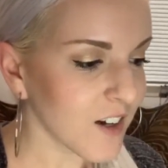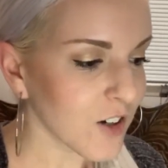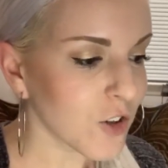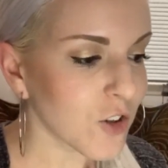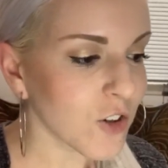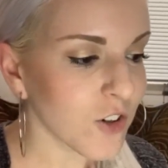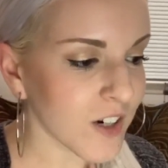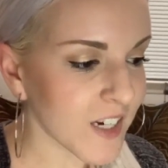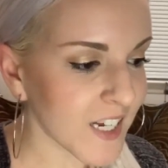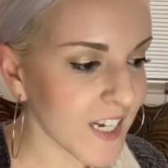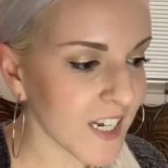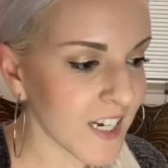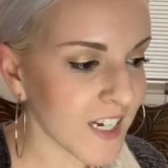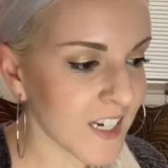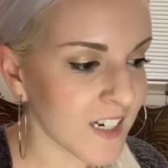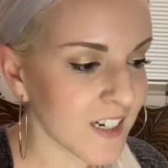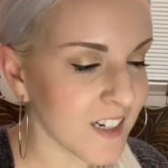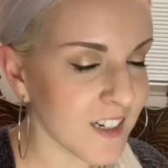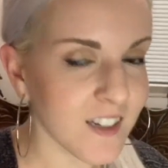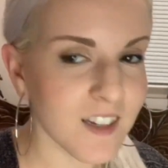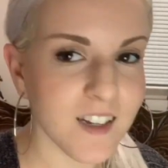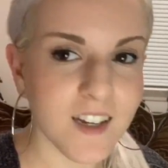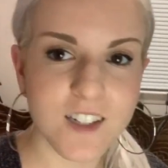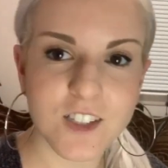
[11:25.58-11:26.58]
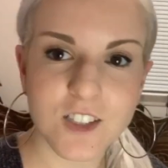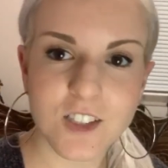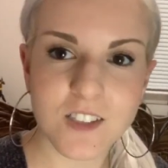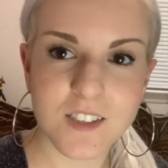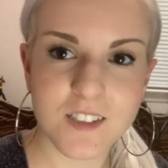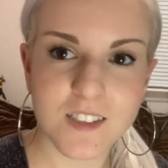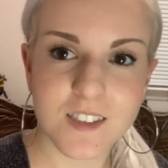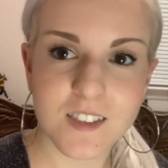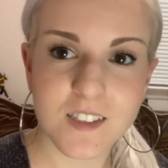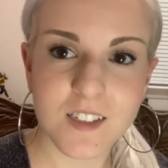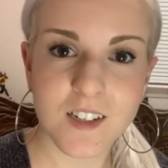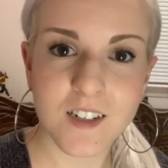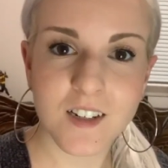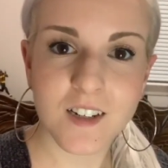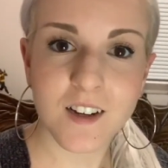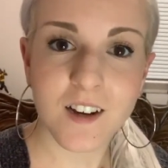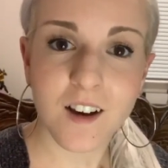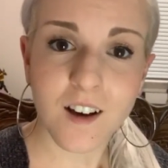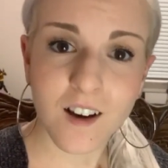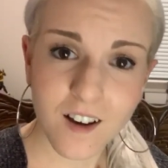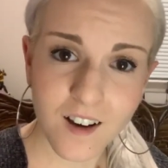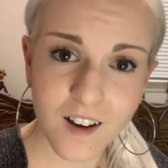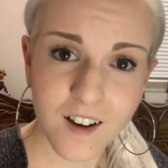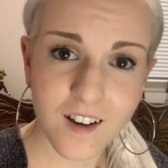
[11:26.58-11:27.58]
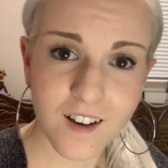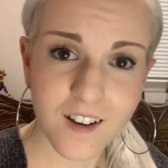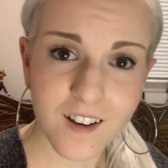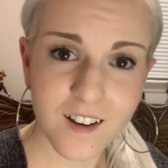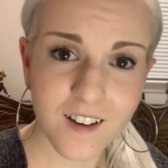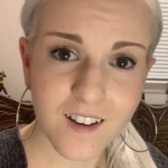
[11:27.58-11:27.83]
green and just, oh,